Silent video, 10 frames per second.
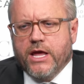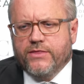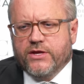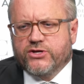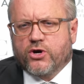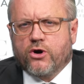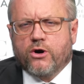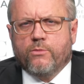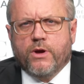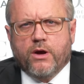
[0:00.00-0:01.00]
the
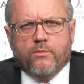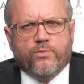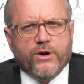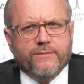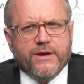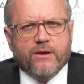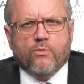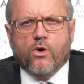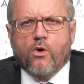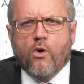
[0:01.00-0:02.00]
term premium
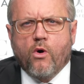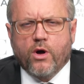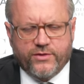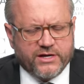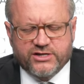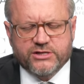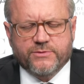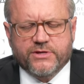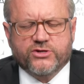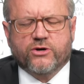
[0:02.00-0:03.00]
will hold, excuse
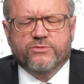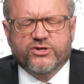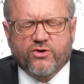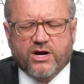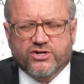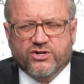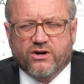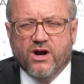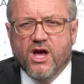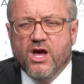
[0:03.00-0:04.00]
me, the term
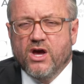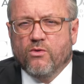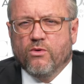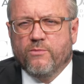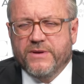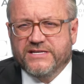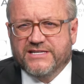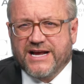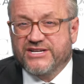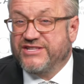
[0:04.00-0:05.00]
structure will be
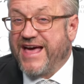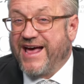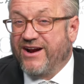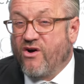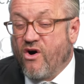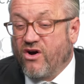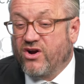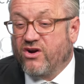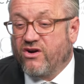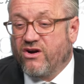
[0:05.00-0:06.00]
such that
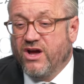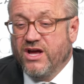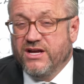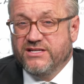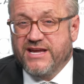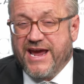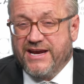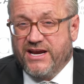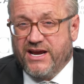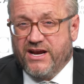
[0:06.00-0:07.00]
longer
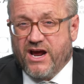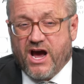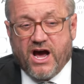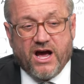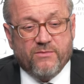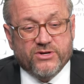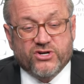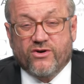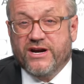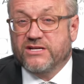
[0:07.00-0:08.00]
dated uh,
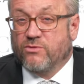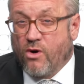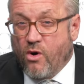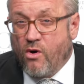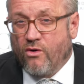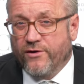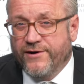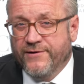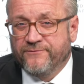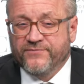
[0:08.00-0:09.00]
maturities will hold,
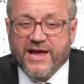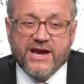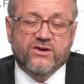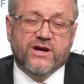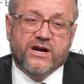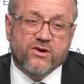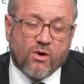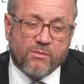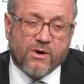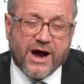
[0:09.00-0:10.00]
and you'll get a
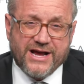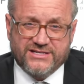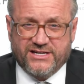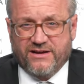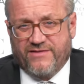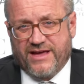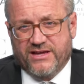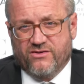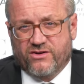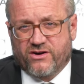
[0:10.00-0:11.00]
normalizing of that
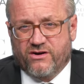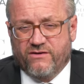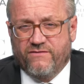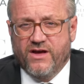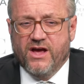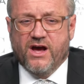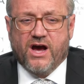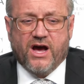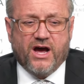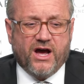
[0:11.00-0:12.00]
yield curve,
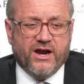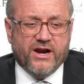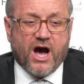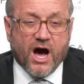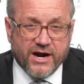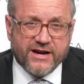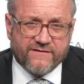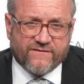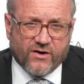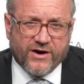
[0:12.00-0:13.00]
uh, an
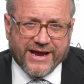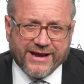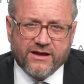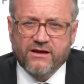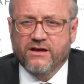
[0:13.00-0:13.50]
uninverting,